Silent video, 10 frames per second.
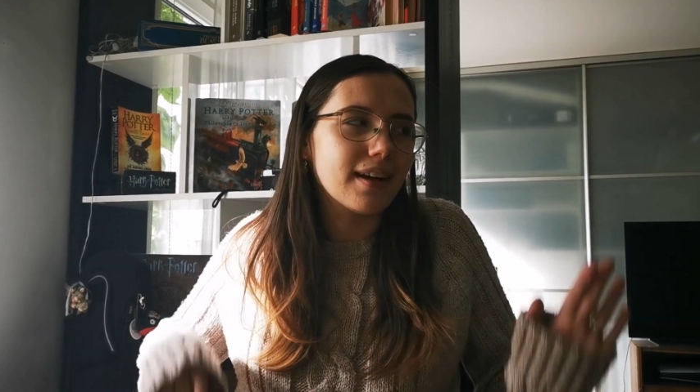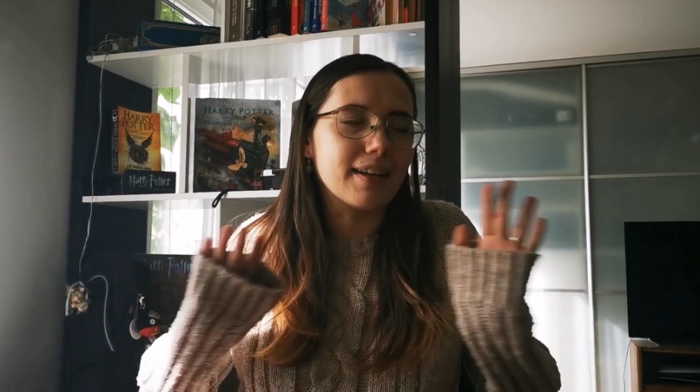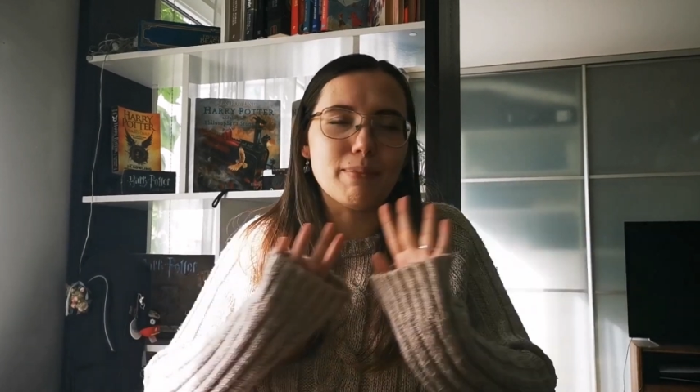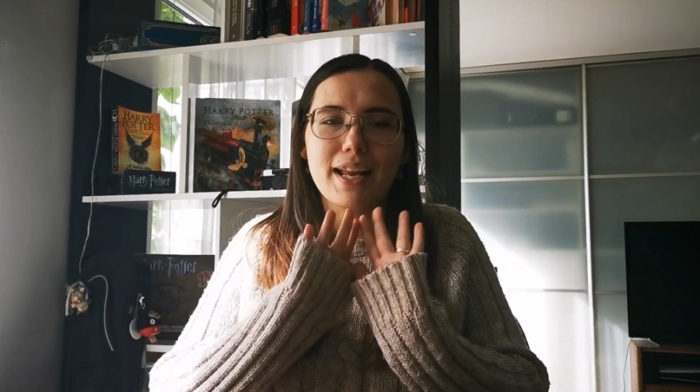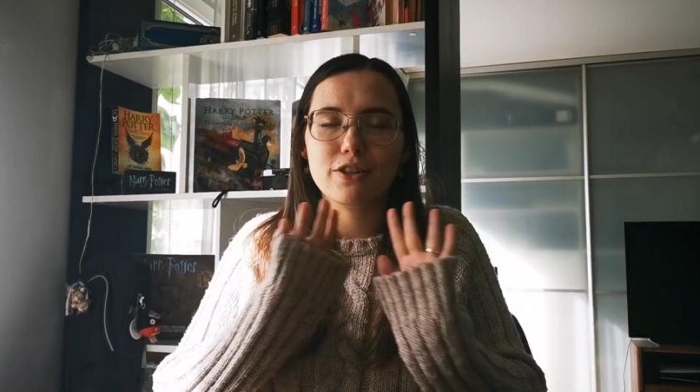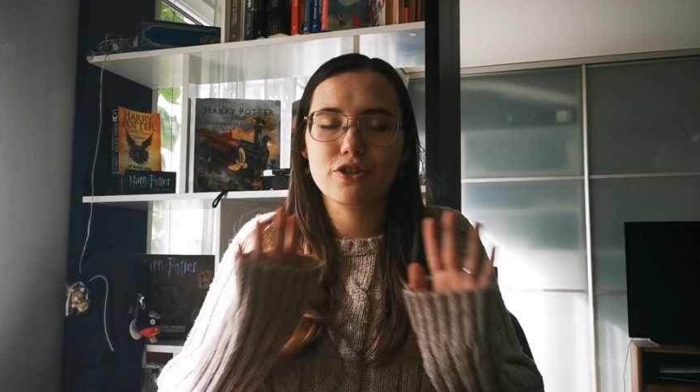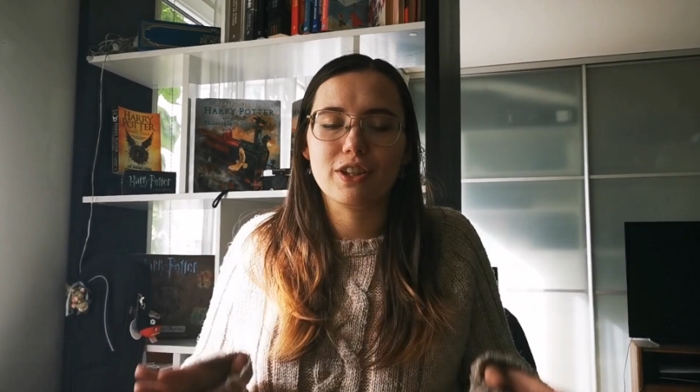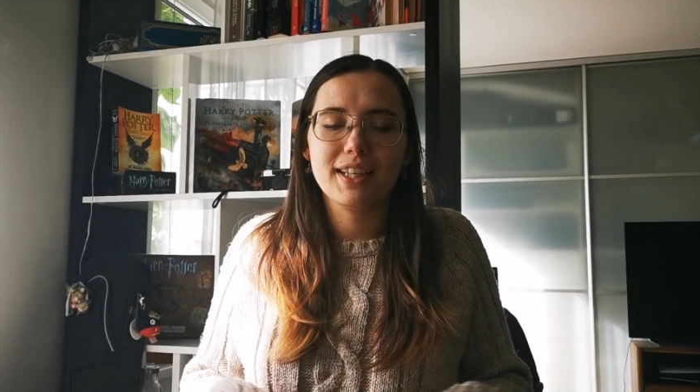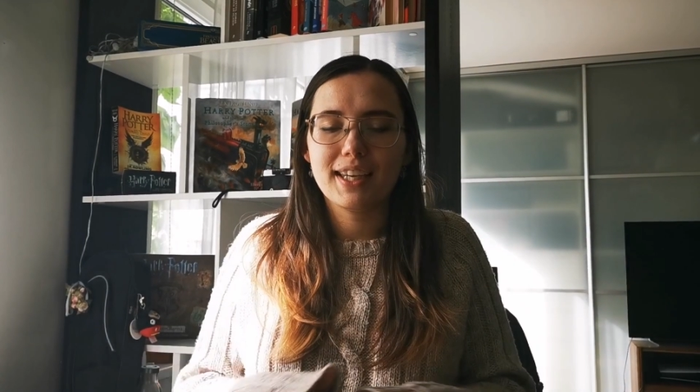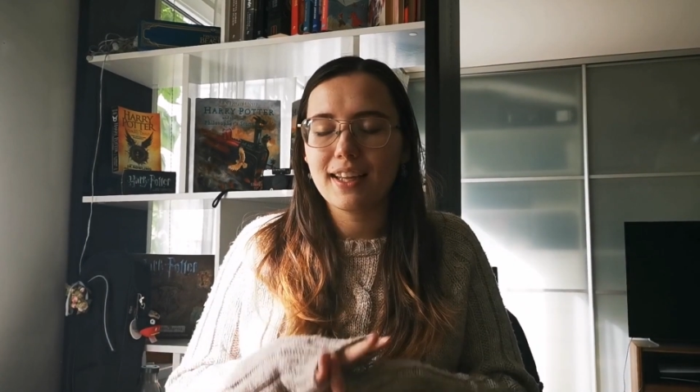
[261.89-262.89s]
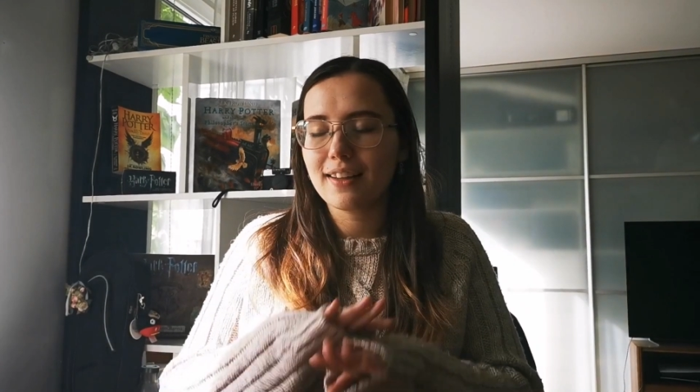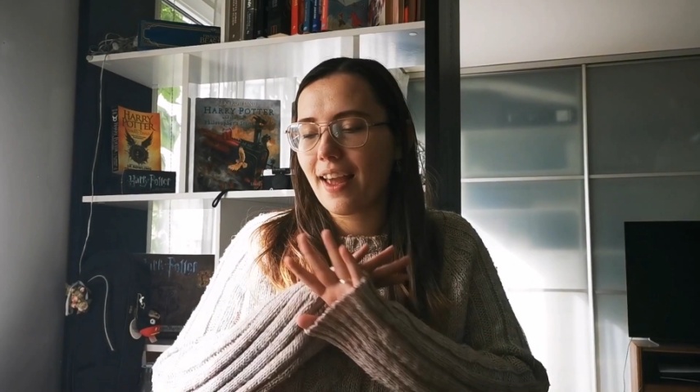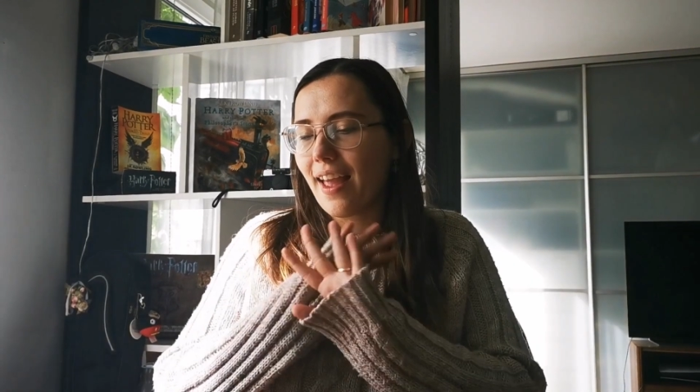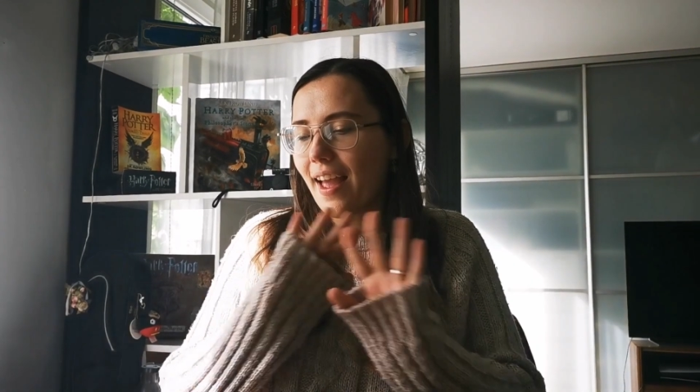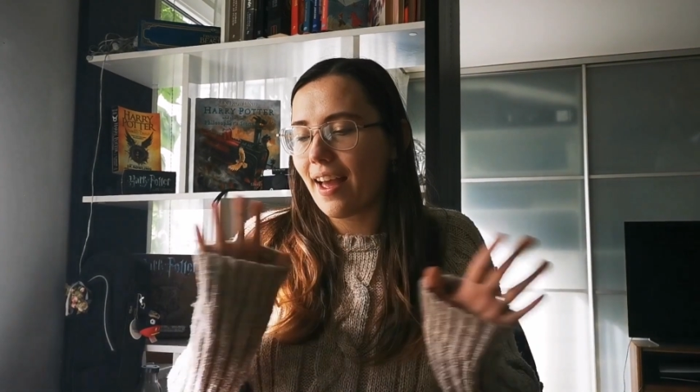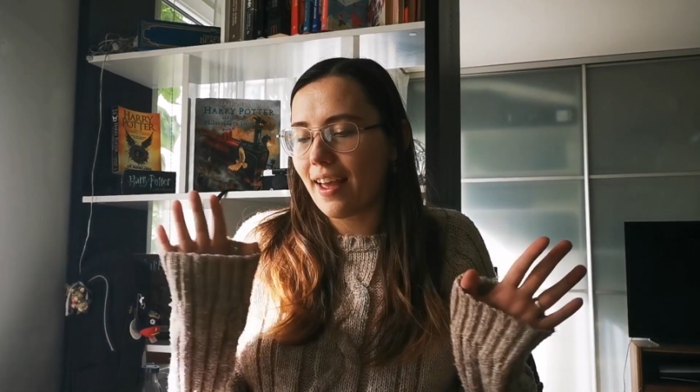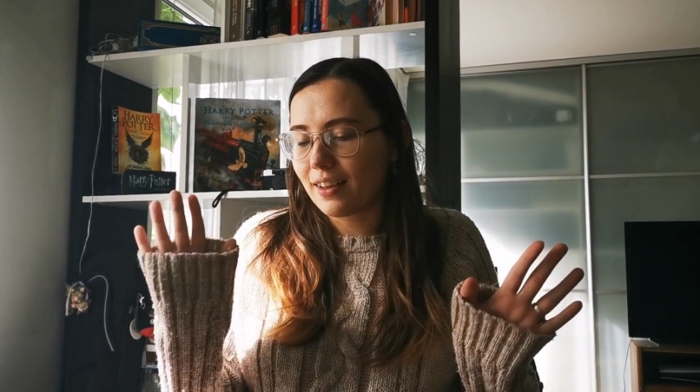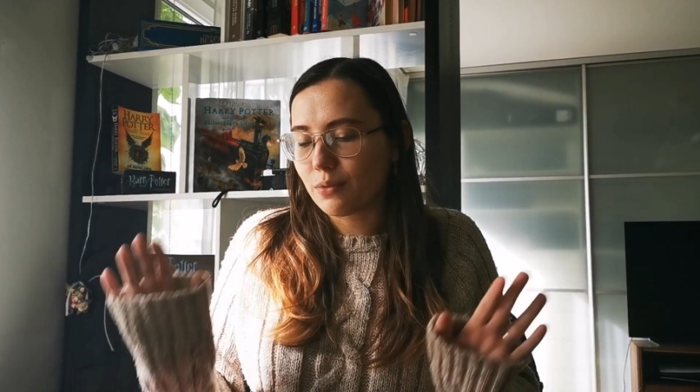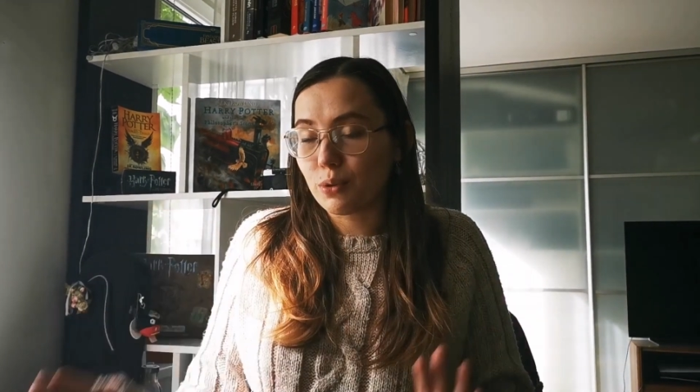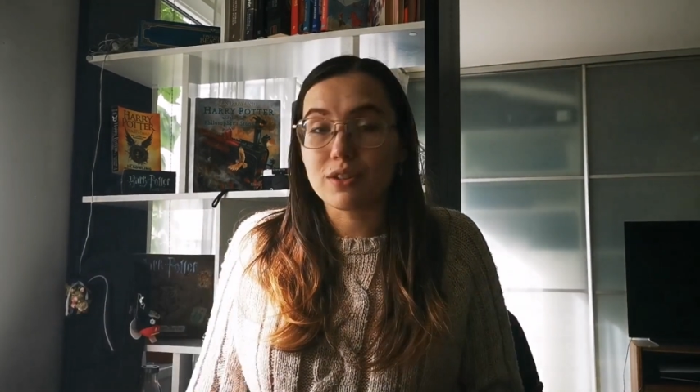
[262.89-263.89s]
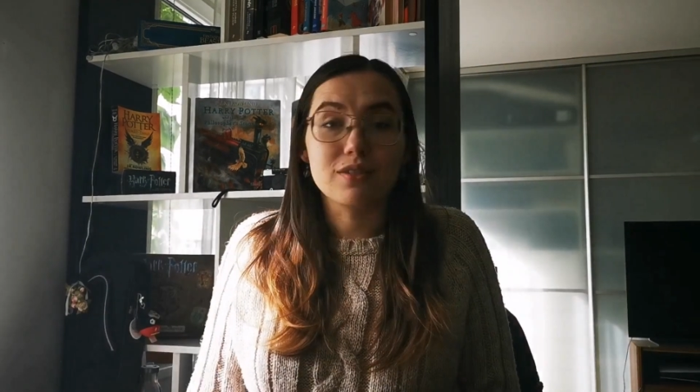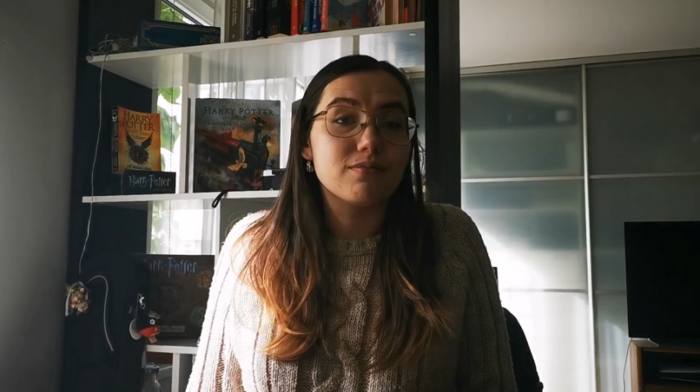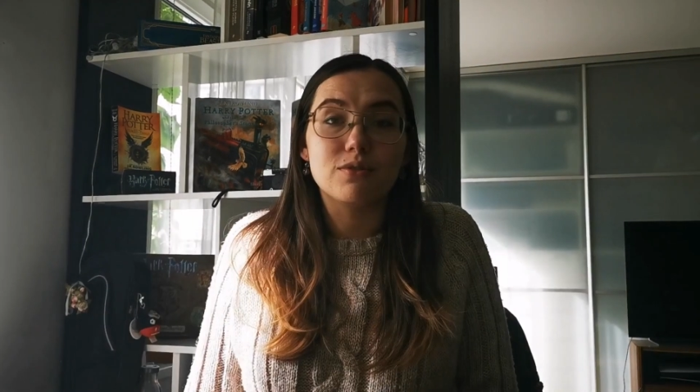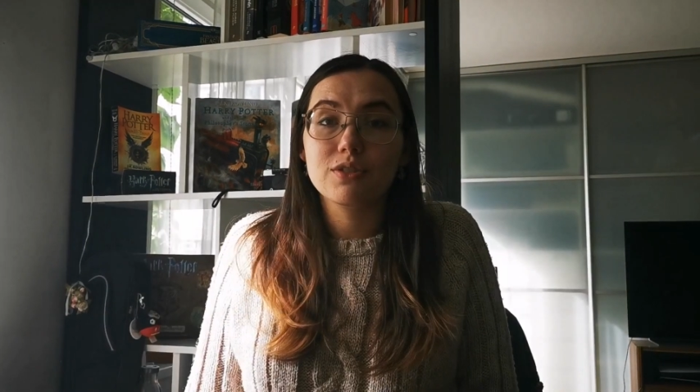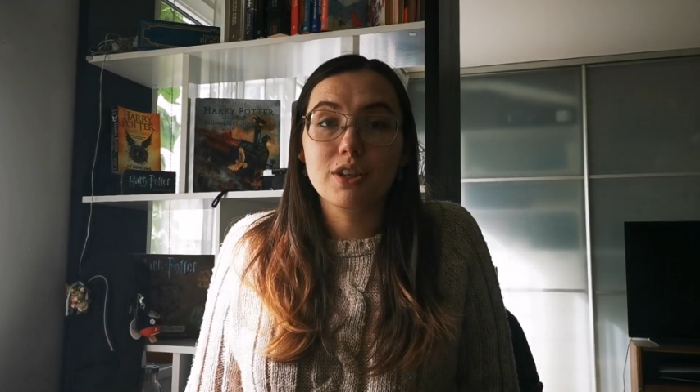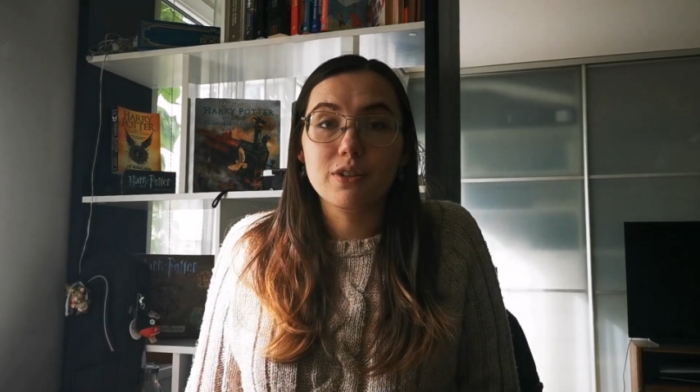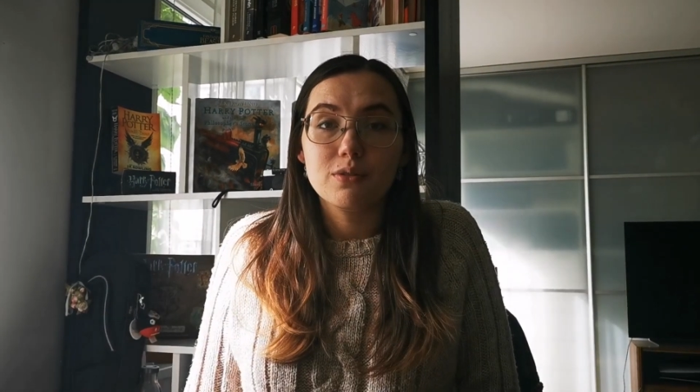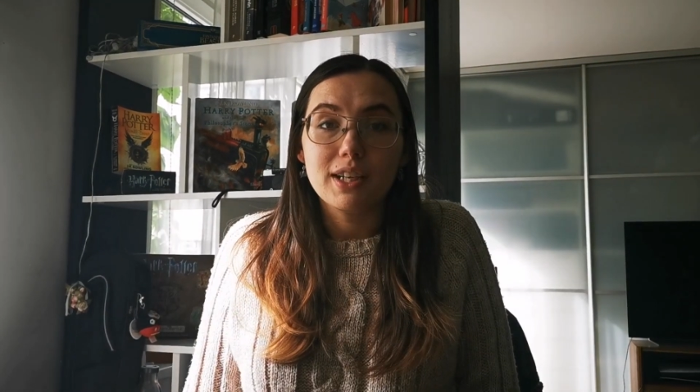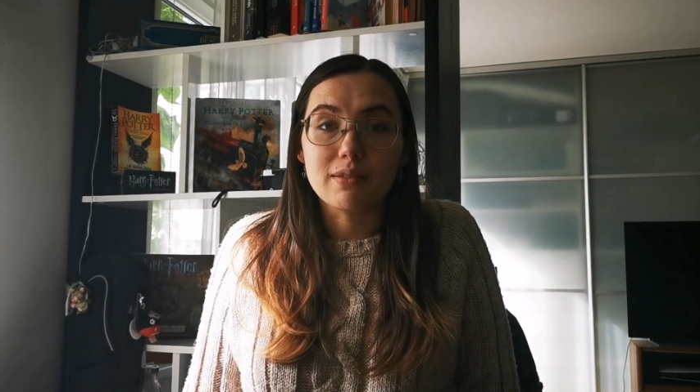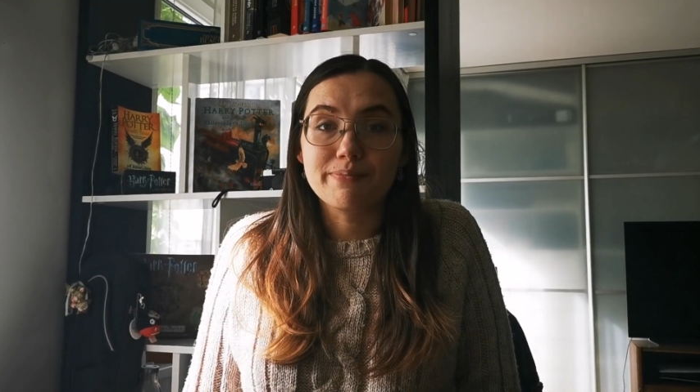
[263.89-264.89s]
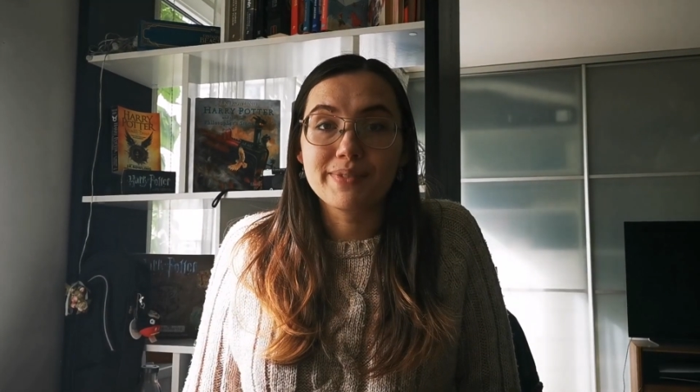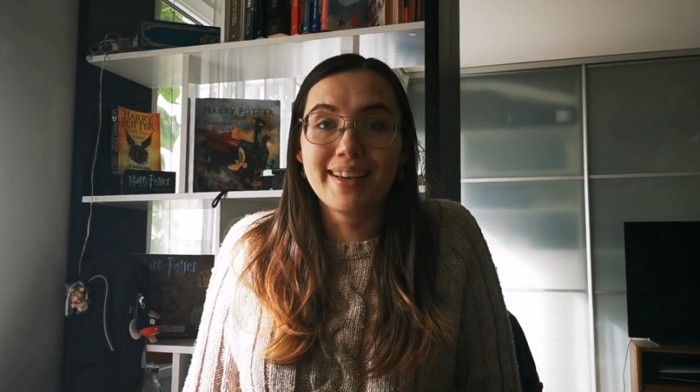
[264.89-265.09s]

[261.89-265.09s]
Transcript: I managed to click it and it was, great.